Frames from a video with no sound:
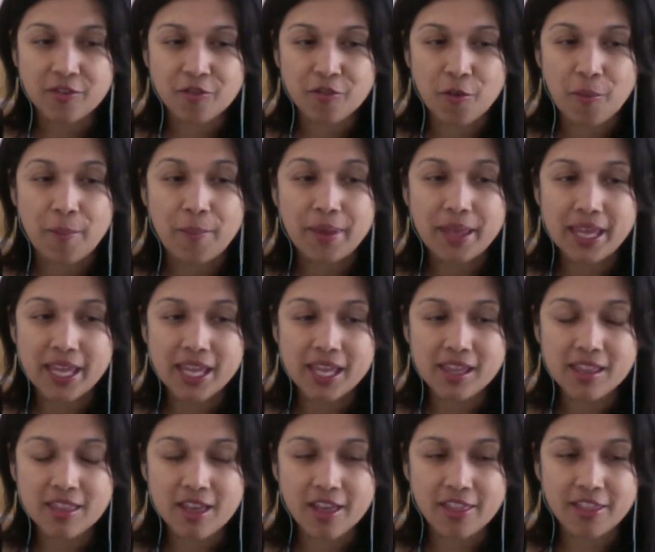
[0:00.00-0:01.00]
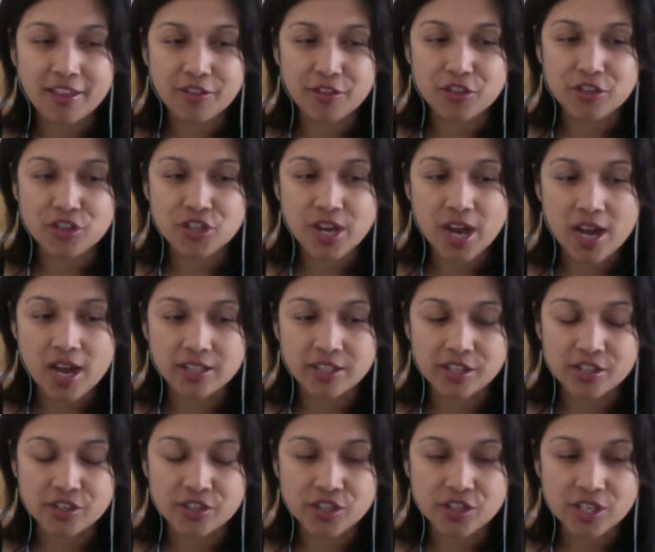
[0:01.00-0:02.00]
For me, I think the
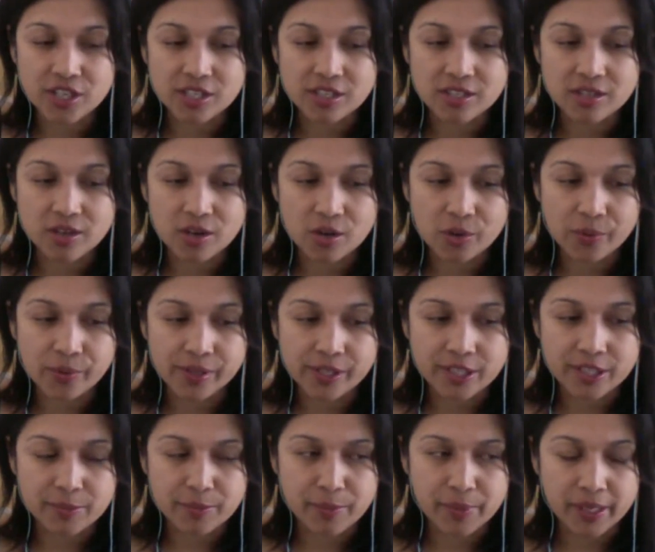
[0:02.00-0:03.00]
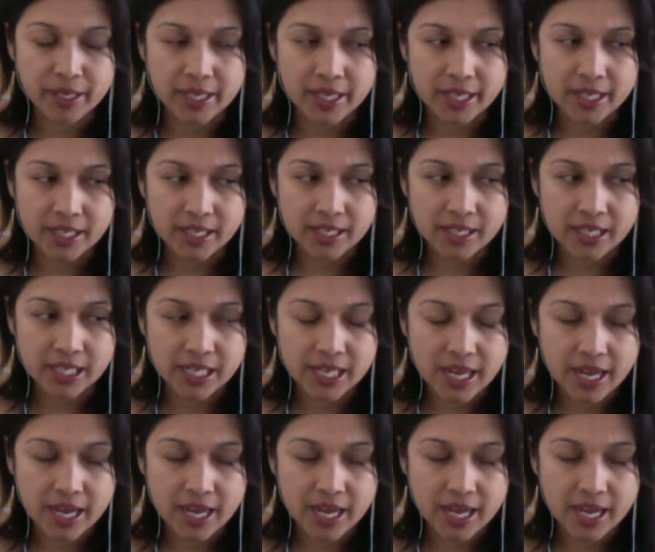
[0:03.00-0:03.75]
challenge has always been